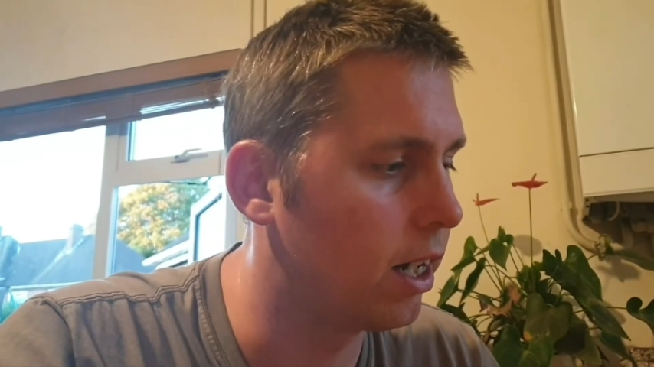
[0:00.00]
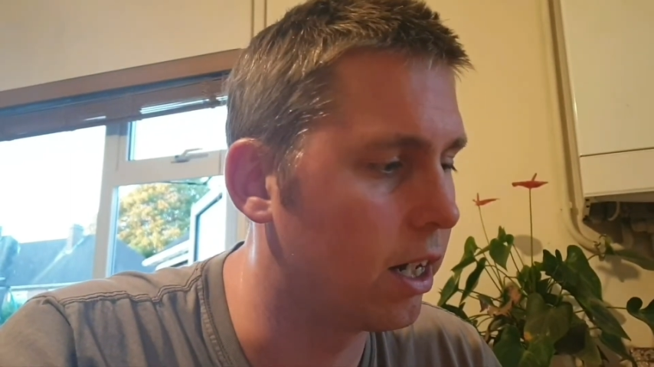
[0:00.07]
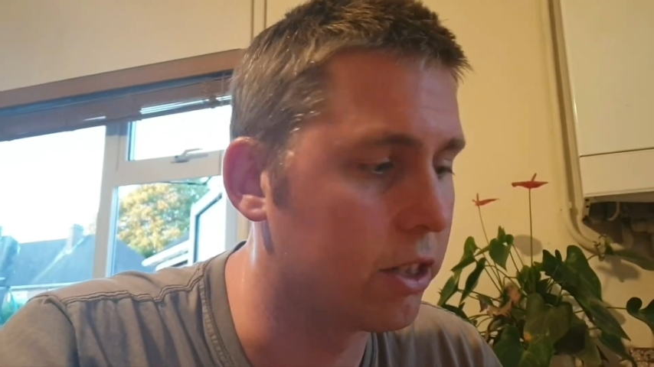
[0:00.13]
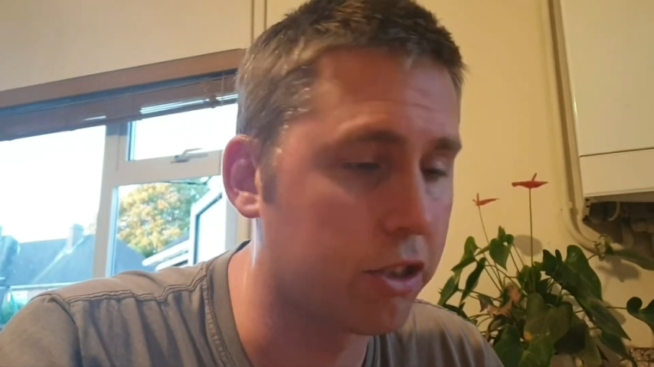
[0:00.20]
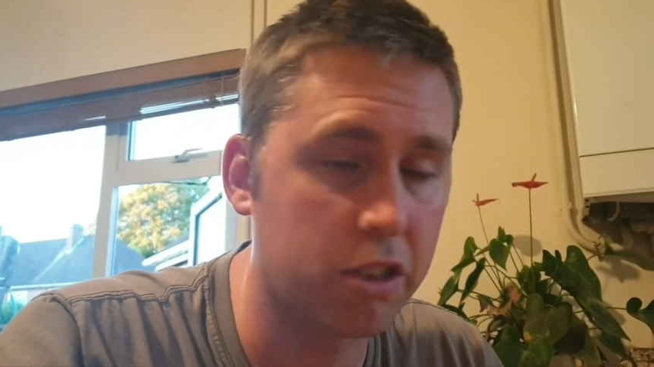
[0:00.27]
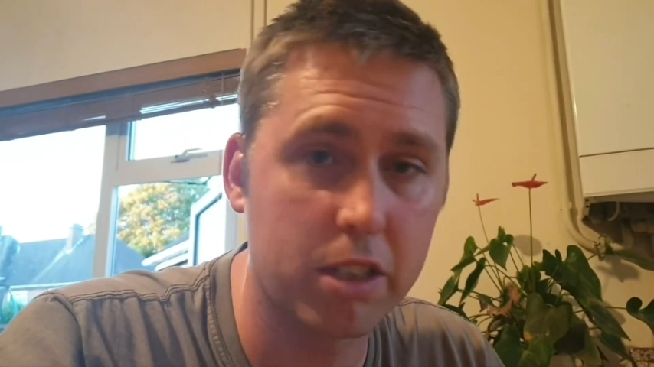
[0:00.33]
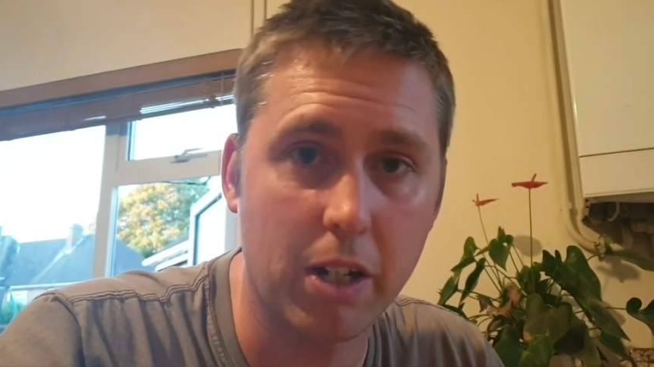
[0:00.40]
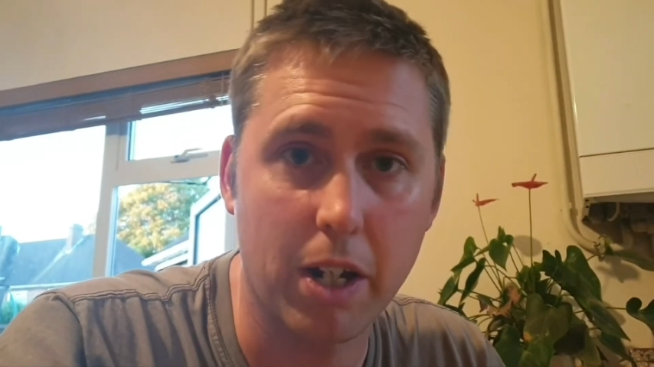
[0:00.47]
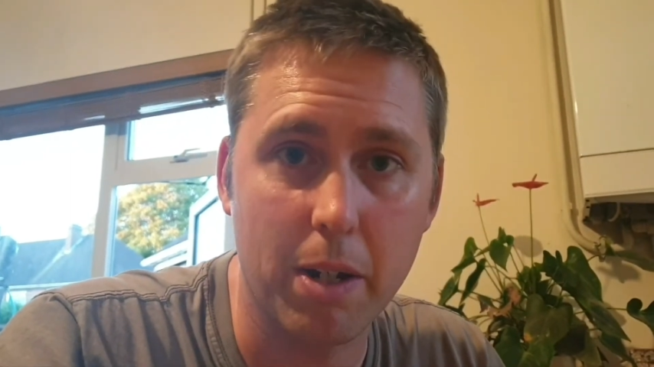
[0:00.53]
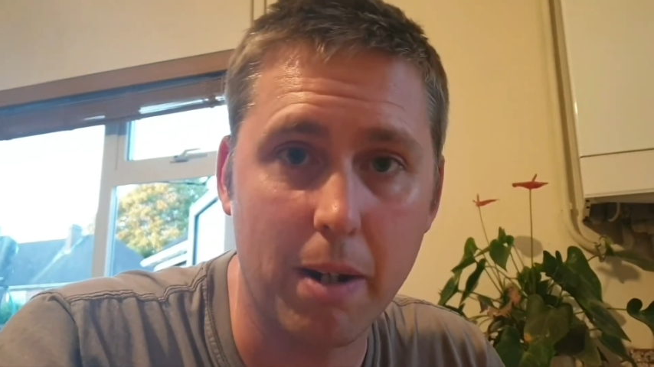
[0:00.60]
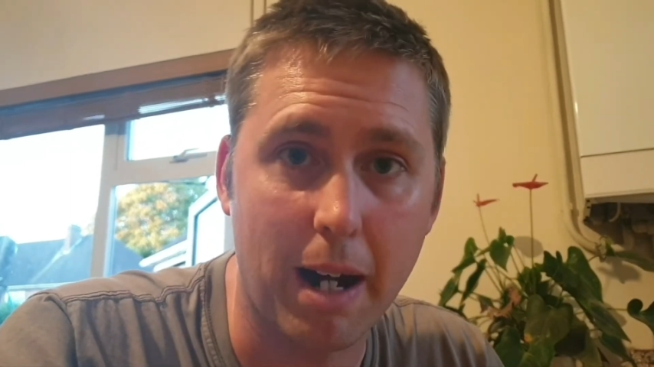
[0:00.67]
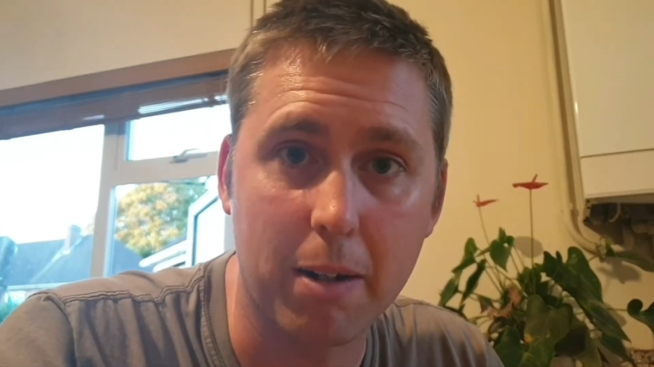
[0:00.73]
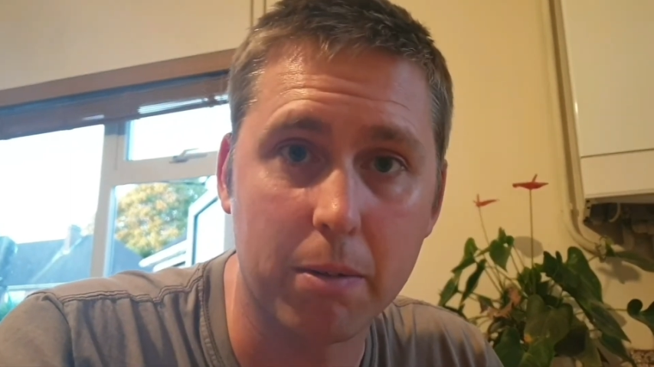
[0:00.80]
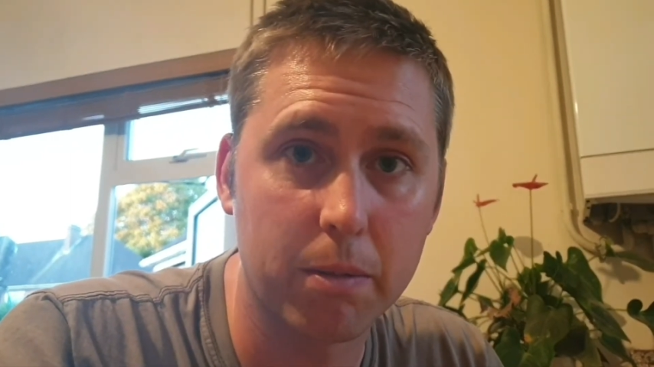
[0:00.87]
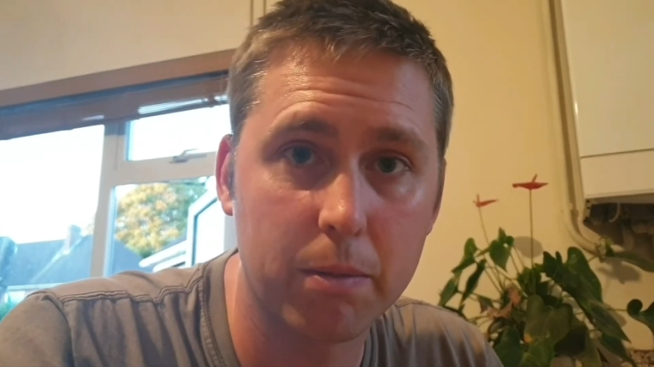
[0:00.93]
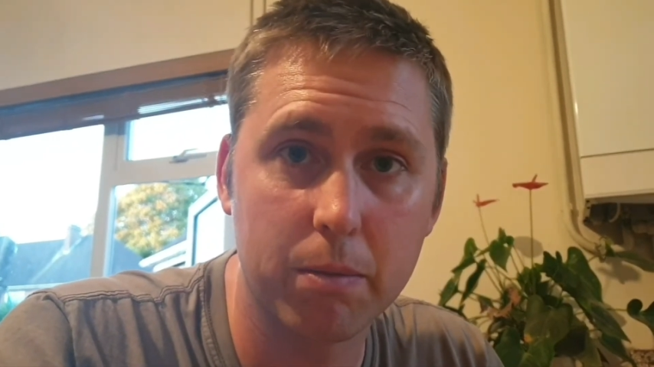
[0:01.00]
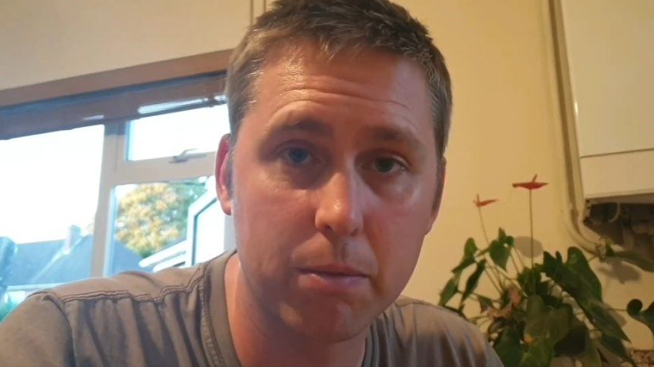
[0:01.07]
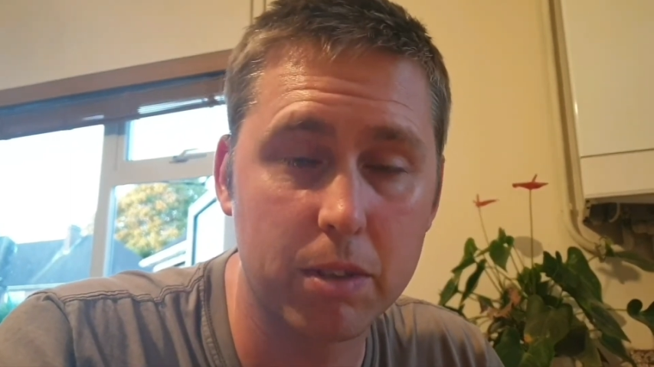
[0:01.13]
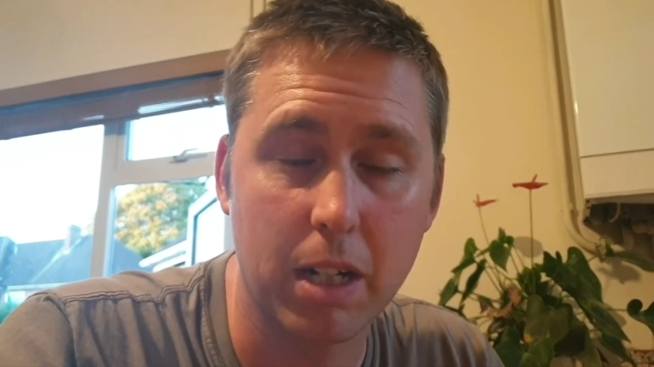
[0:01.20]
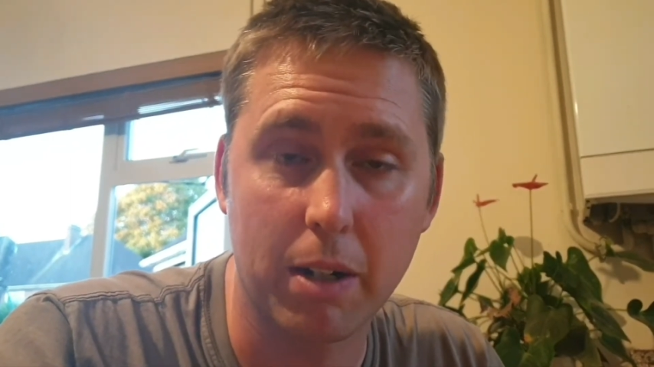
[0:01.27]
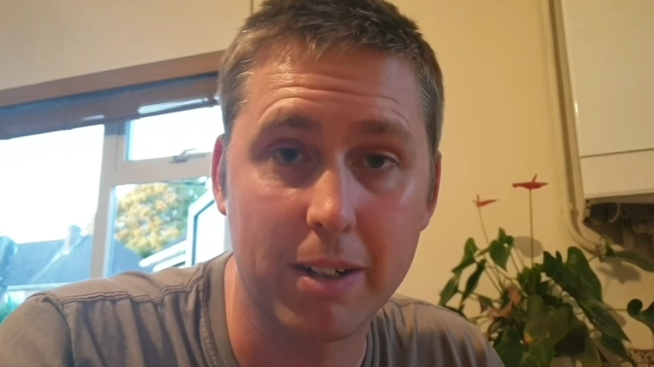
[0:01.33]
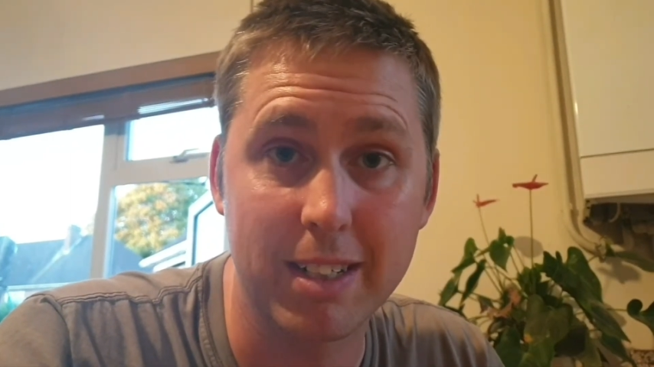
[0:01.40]
and just tell you how
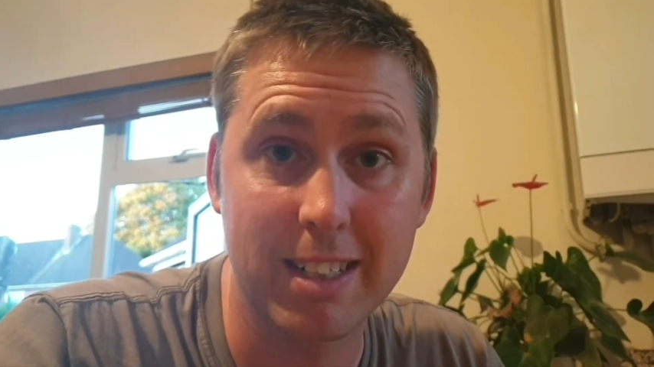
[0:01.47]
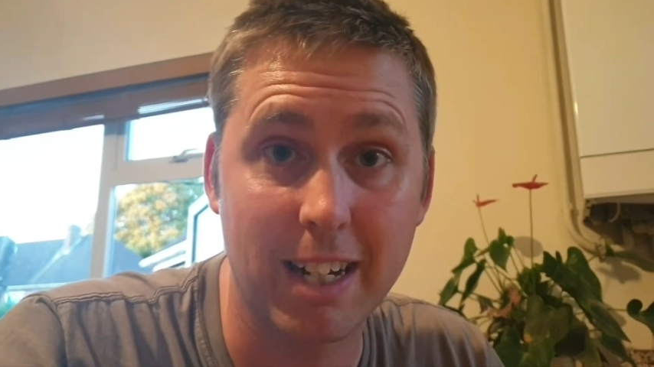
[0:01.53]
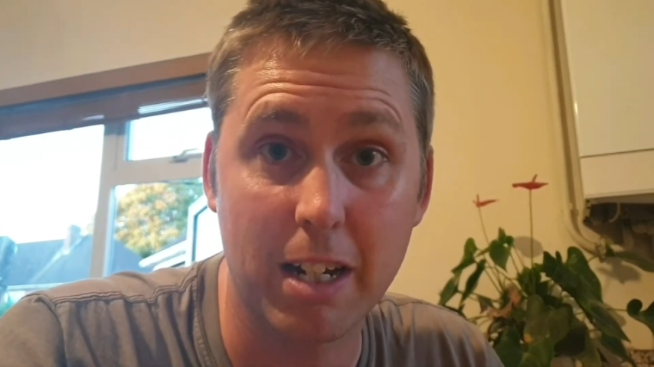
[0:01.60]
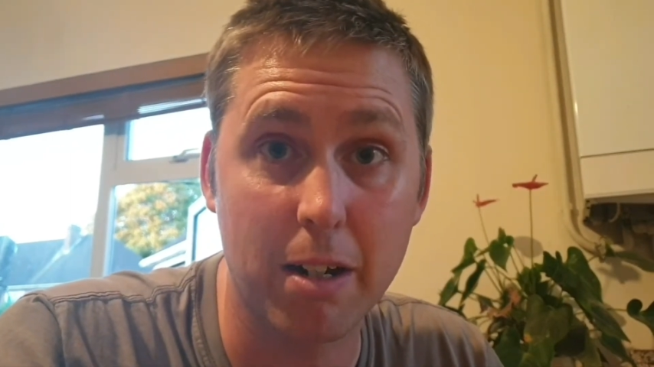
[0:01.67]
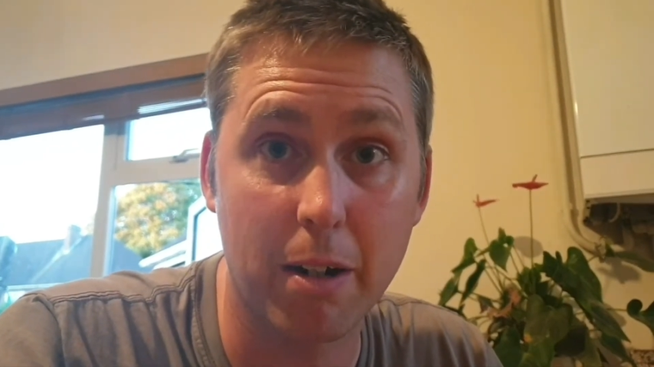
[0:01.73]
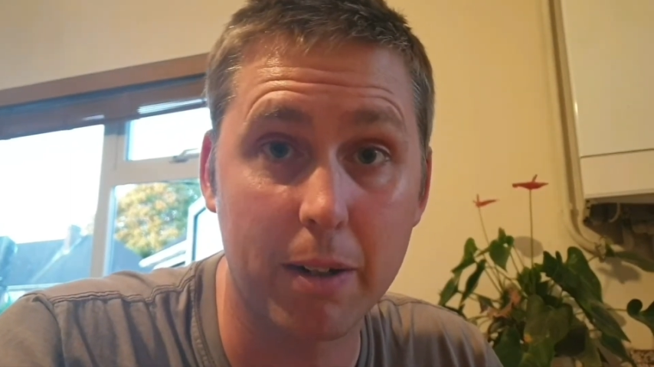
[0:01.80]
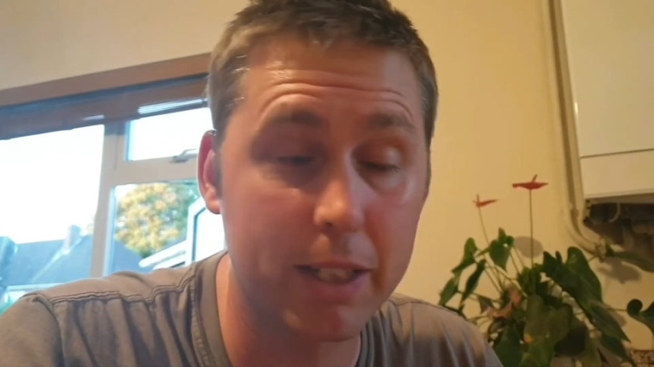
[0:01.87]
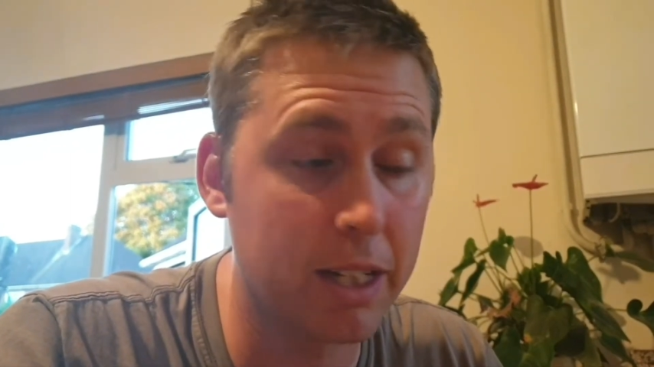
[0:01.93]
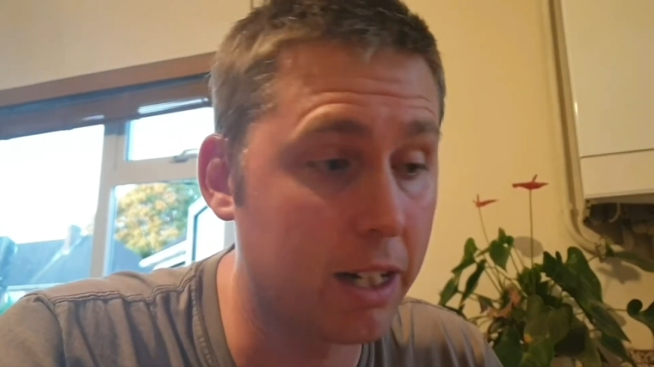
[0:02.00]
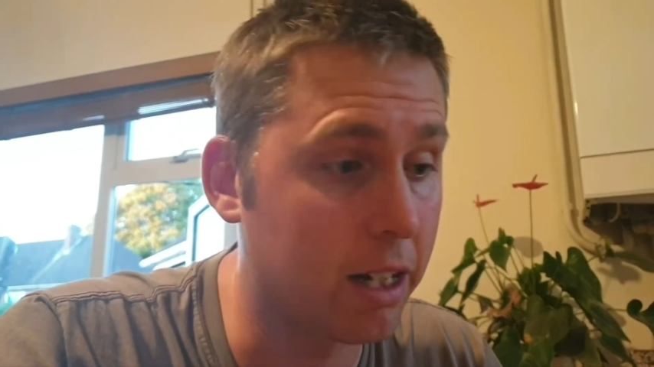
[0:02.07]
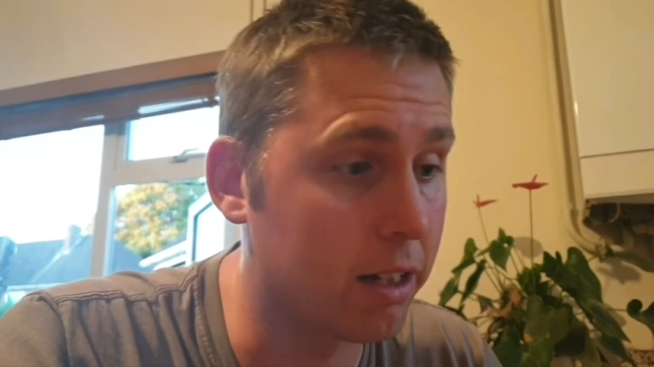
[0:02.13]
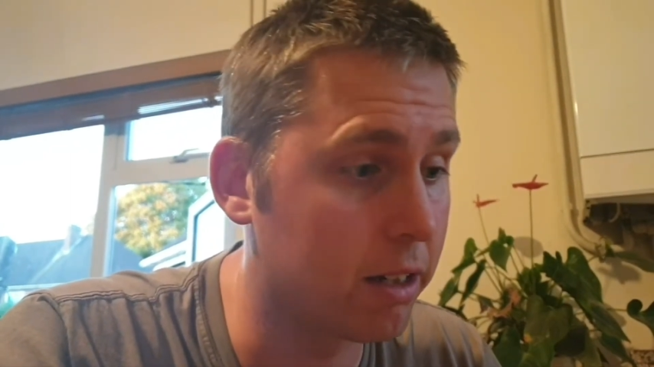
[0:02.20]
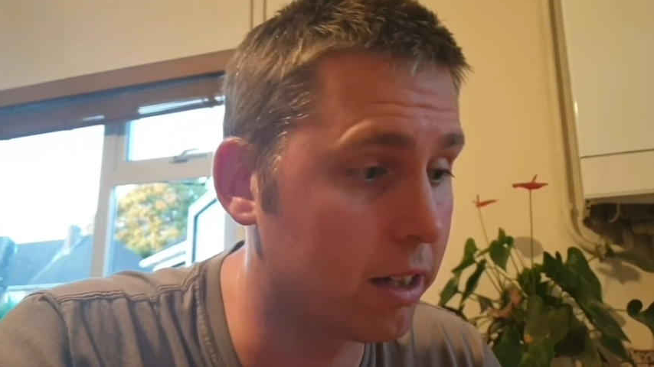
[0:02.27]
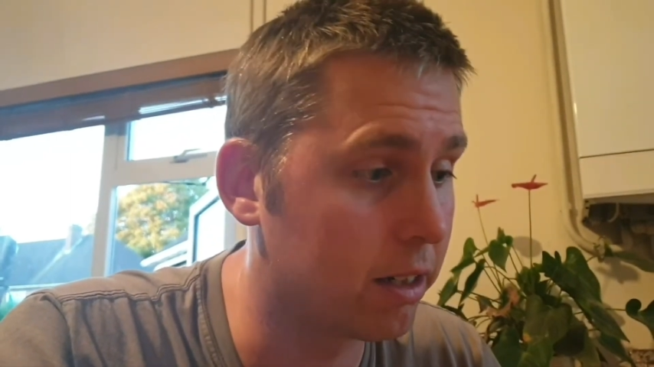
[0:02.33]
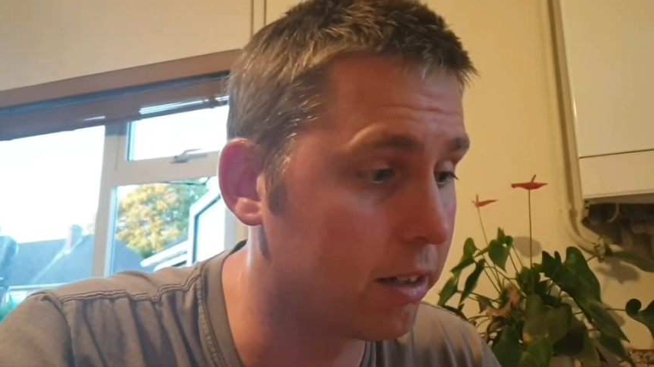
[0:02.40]
I did it.